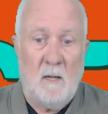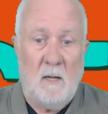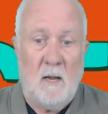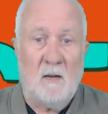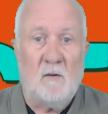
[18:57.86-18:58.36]

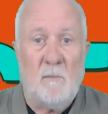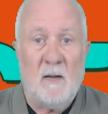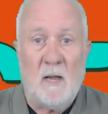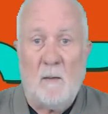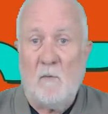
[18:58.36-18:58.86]
And it could be
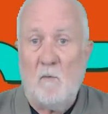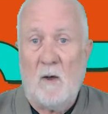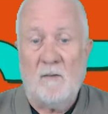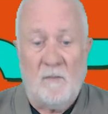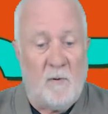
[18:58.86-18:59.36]
number
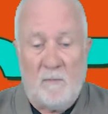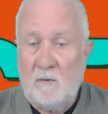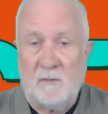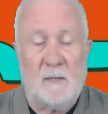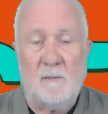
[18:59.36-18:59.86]
one. You've probably
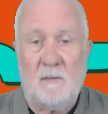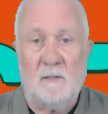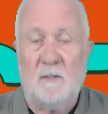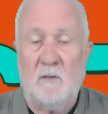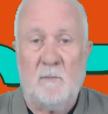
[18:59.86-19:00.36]
got something
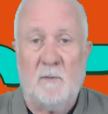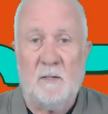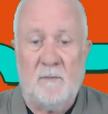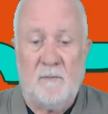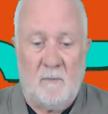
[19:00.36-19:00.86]
that's a little bit
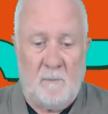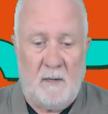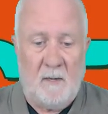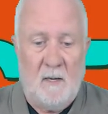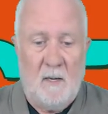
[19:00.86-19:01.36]
different,
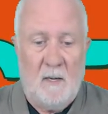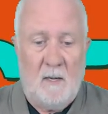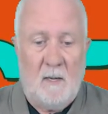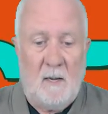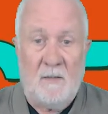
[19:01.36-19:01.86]
but
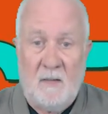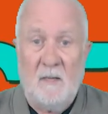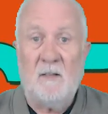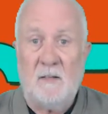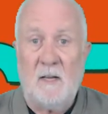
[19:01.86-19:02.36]
at the end
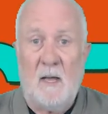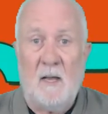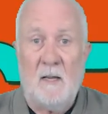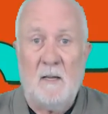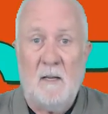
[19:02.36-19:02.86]
of the
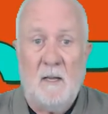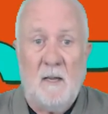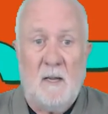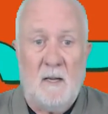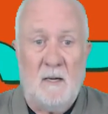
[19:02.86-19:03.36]
day,
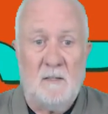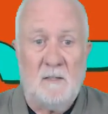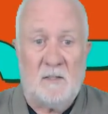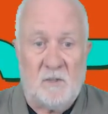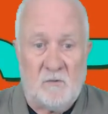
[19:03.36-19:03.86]
it is
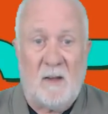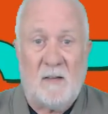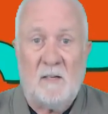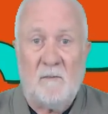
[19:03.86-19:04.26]
extracting